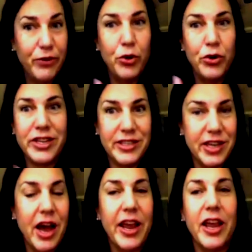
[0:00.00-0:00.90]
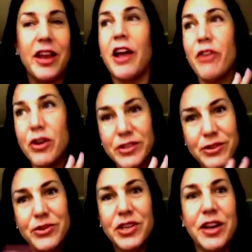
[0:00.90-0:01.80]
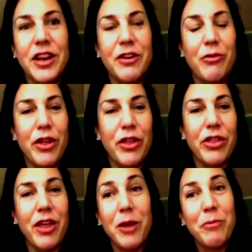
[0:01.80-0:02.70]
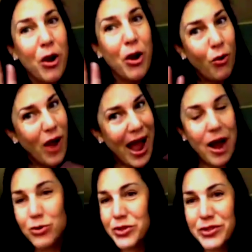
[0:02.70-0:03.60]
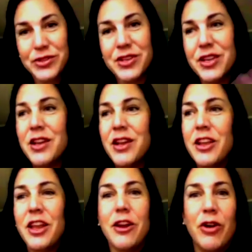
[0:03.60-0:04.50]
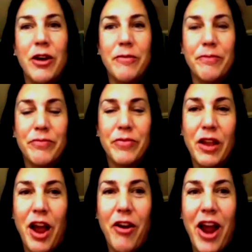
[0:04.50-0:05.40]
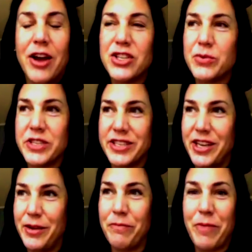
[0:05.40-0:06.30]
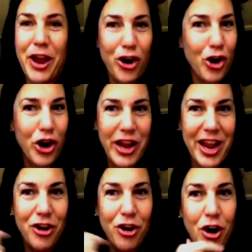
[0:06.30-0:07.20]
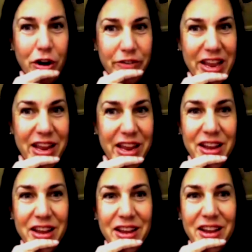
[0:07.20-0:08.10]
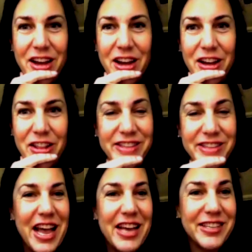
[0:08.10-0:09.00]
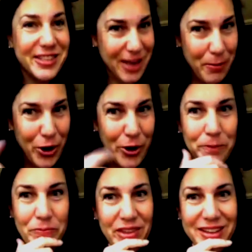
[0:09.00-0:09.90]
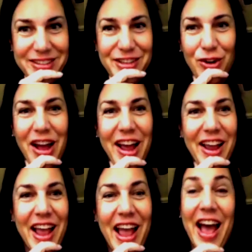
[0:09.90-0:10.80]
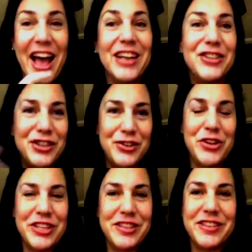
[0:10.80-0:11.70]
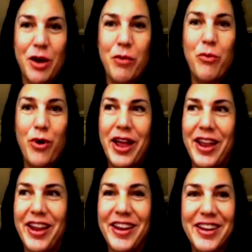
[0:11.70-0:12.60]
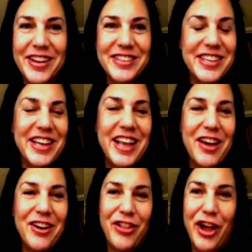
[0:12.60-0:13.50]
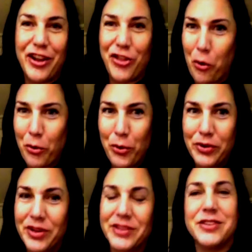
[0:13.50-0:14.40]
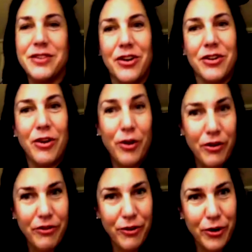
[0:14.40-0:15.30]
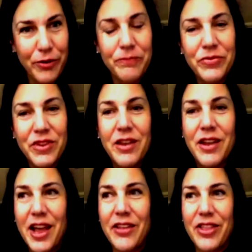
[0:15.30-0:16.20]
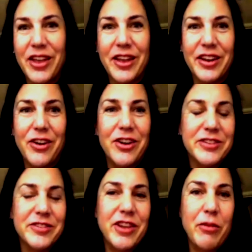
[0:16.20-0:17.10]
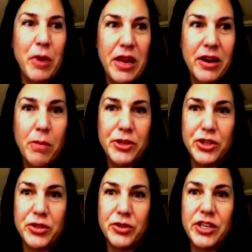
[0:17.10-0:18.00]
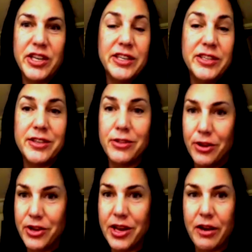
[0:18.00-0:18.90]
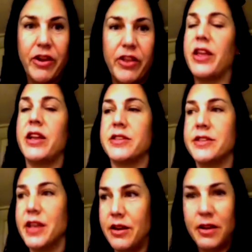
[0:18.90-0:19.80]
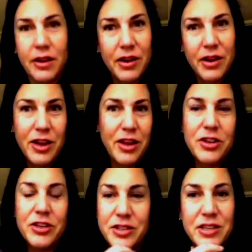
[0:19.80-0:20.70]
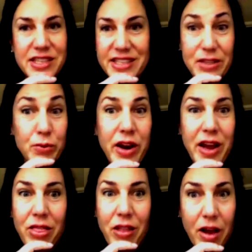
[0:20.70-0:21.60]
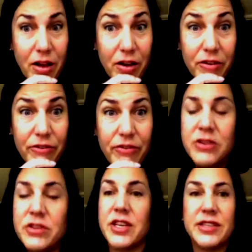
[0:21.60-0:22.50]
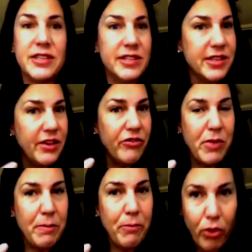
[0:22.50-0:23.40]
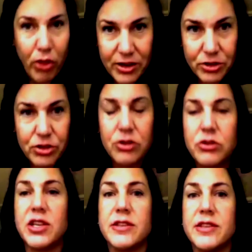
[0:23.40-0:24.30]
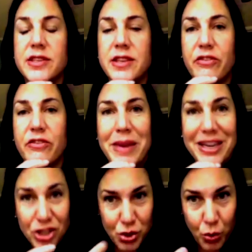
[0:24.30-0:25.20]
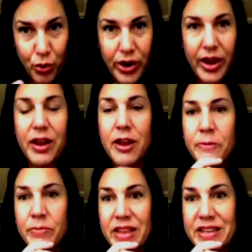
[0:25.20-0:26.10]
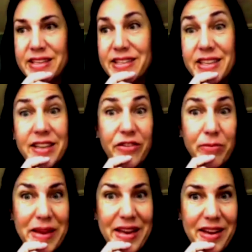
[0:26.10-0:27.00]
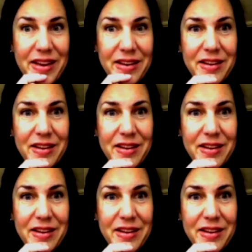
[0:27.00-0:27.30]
food and diet. I've also done it with like my whole house. You know, our house was hit by Hurricane Harvey this last summer. So I had to, in some way, take out a lot of the old and start over. And then it also gave me an opportunity to look at everything and say, is this what I love? Does this give me pleasure? Does this give me joy? Does it give me,